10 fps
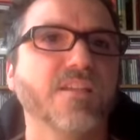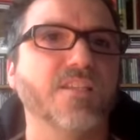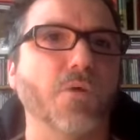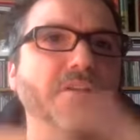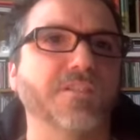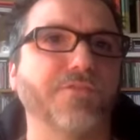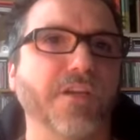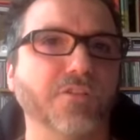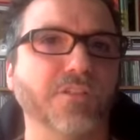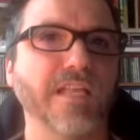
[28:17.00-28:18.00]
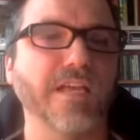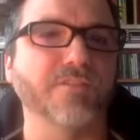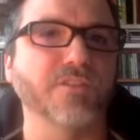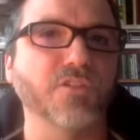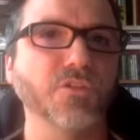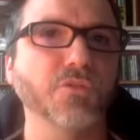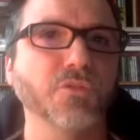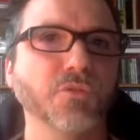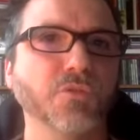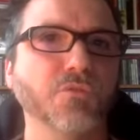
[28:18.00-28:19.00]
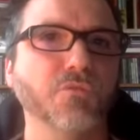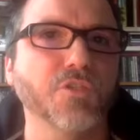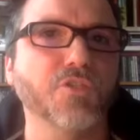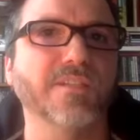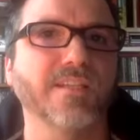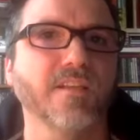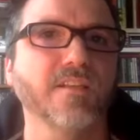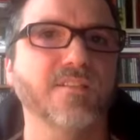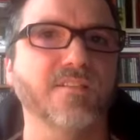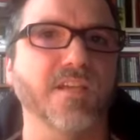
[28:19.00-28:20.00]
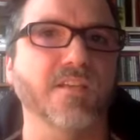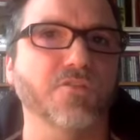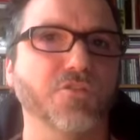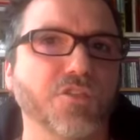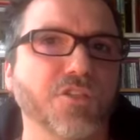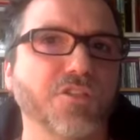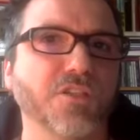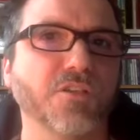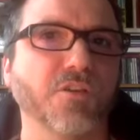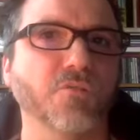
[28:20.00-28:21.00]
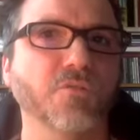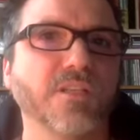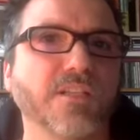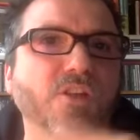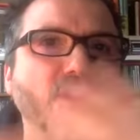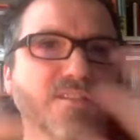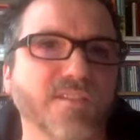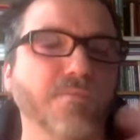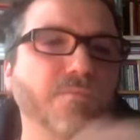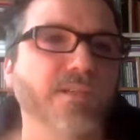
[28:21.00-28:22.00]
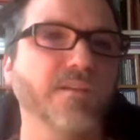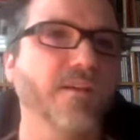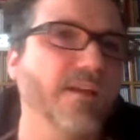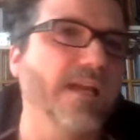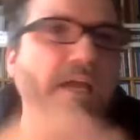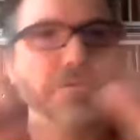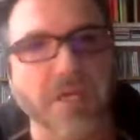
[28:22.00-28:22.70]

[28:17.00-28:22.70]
So at the federal level too, we should clearly state our strategic goal, not simply a